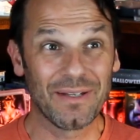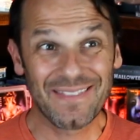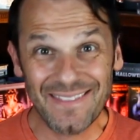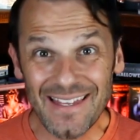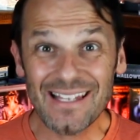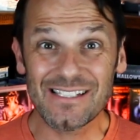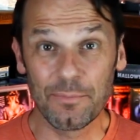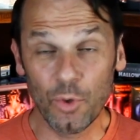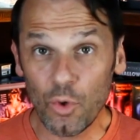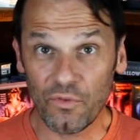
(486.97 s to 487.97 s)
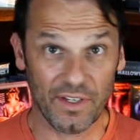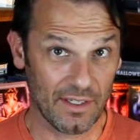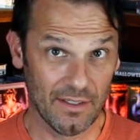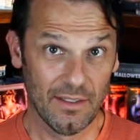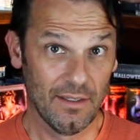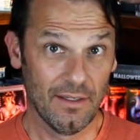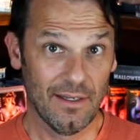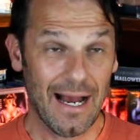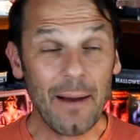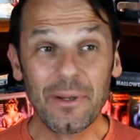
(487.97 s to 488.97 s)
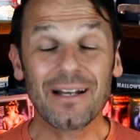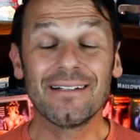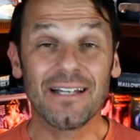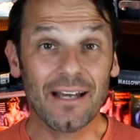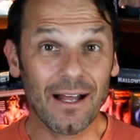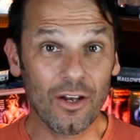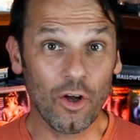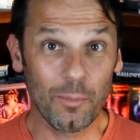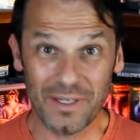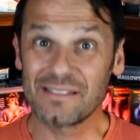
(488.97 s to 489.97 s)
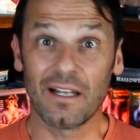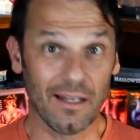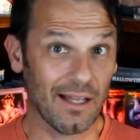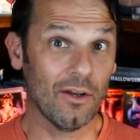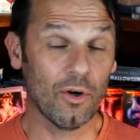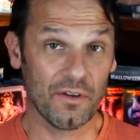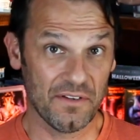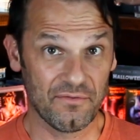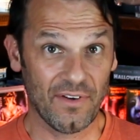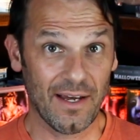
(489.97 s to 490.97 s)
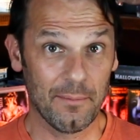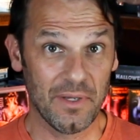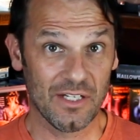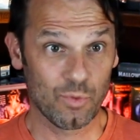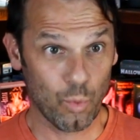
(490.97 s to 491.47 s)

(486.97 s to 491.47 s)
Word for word: But this movie, I'm not going to tell you how long, but it's a lot longer than five minutes.